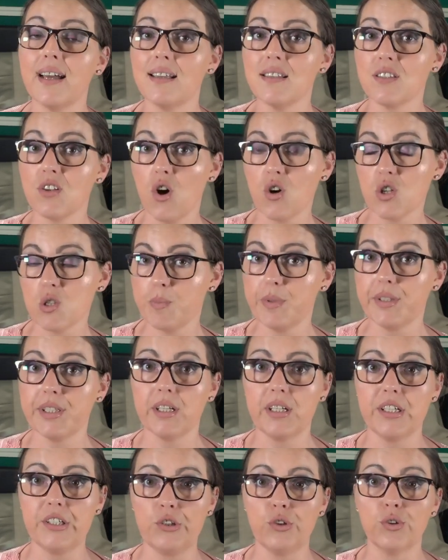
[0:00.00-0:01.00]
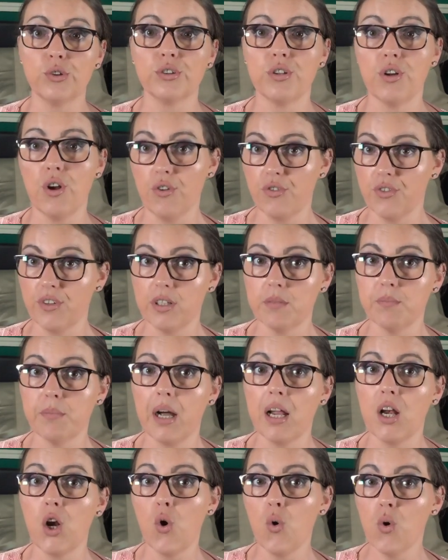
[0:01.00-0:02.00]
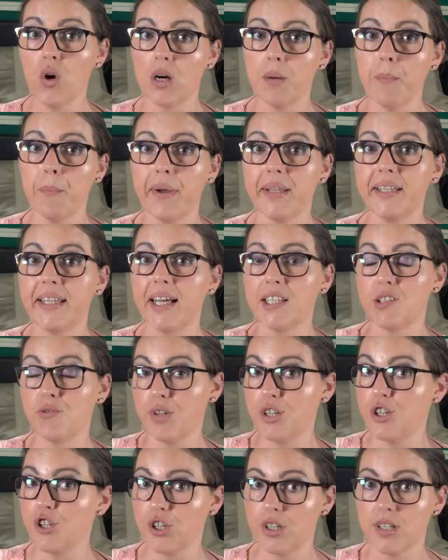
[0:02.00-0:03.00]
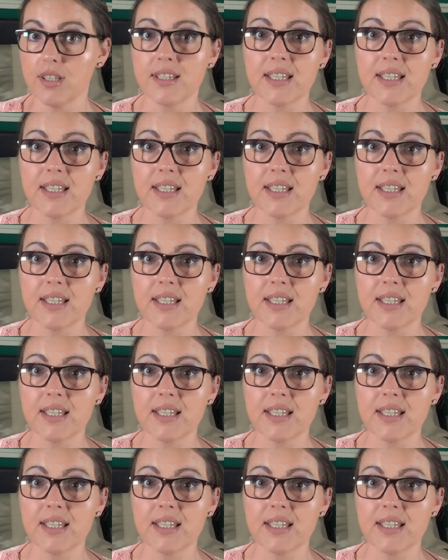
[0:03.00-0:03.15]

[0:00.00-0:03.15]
Anne's Hospital in North London by locum pediatrician